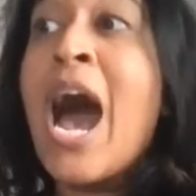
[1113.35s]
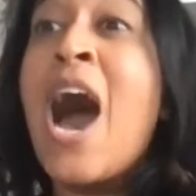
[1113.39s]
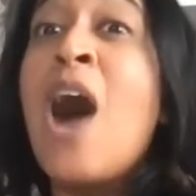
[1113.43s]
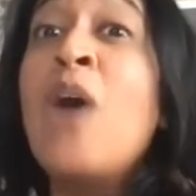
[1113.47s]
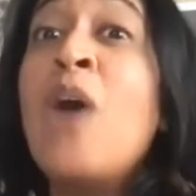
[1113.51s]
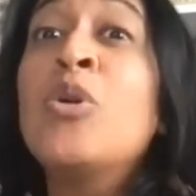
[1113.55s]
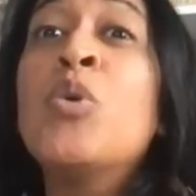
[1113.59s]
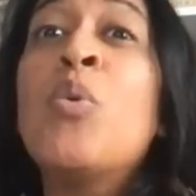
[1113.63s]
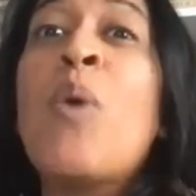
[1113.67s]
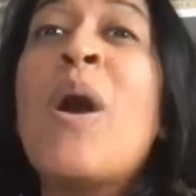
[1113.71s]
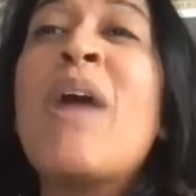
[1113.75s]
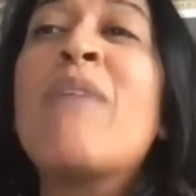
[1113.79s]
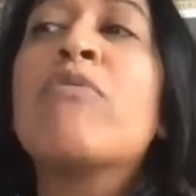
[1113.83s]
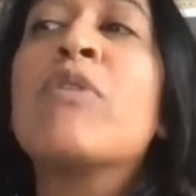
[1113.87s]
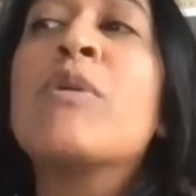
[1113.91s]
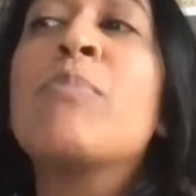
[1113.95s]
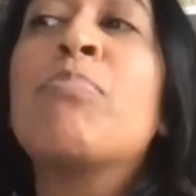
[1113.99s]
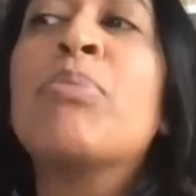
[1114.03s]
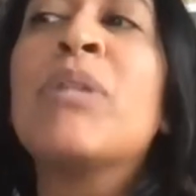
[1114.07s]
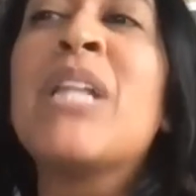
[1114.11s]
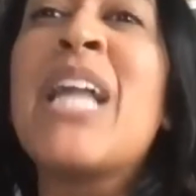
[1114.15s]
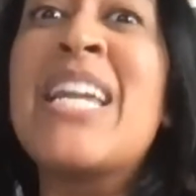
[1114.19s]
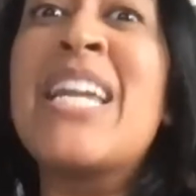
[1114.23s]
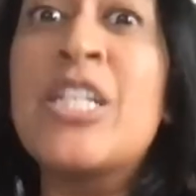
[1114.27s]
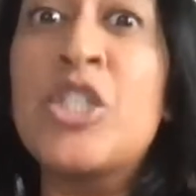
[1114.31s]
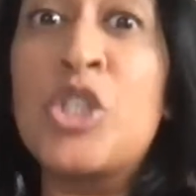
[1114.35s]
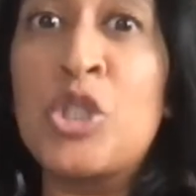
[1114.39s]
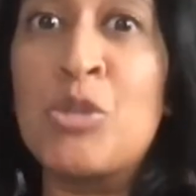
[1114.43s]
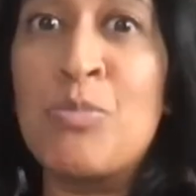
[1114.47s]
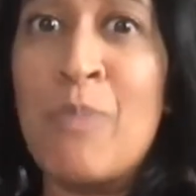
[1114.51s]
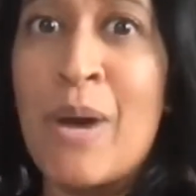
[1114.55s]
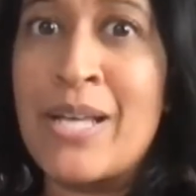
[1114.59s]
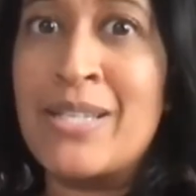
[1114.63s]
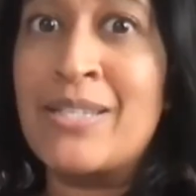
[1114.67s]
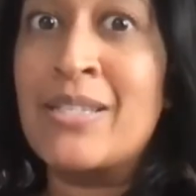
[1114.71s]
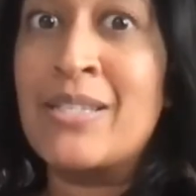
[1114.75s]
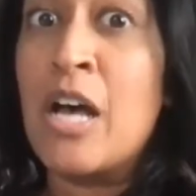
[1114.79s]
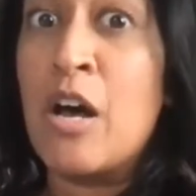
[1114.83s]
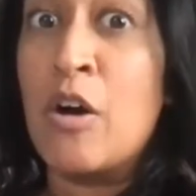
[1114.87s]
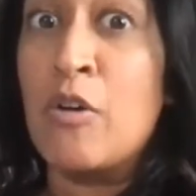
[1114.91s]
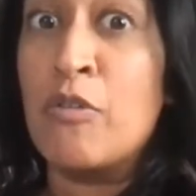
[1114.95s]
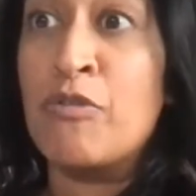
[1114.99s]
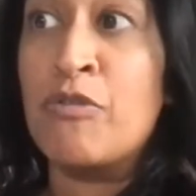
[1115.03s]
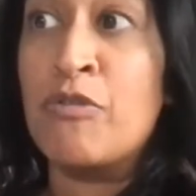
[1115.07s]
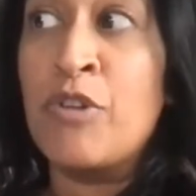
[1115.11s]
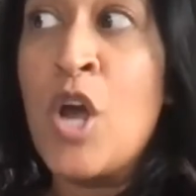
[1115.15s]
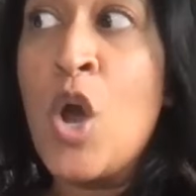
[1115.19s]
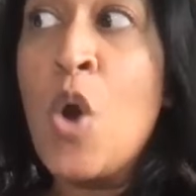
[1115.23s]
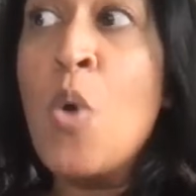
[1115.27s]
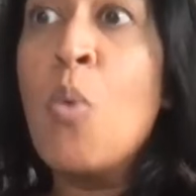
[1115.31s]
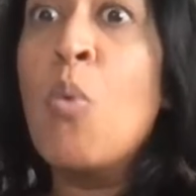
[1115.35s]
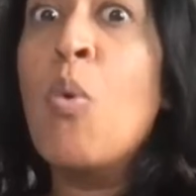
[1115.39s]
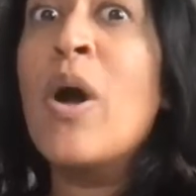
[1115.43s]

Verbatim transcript: How do I replenish myself?